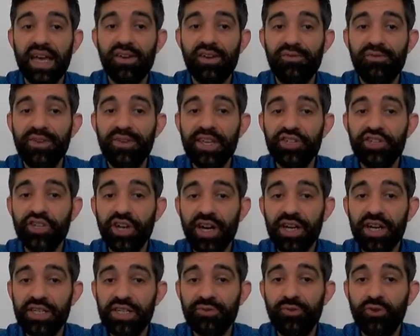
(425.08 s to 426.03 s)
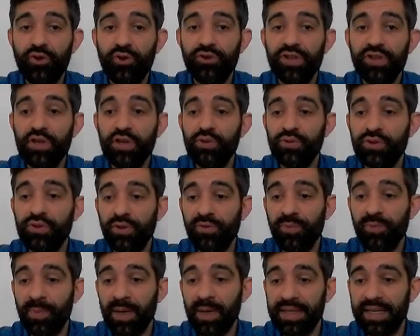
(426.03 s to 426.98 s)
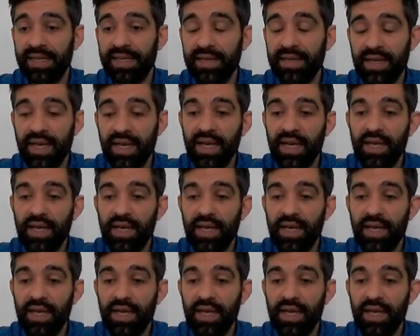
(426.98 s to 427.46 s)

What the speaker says: a fee charged for the use of money.